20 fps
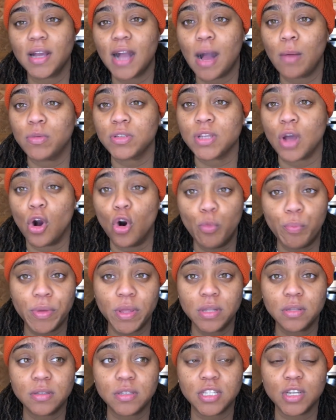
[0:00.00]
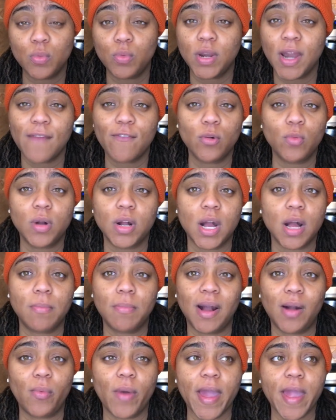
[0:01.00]
I was open to whatever would come
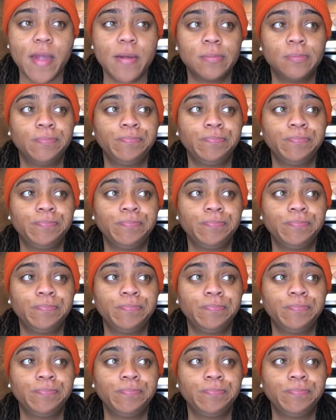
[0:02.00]
my way,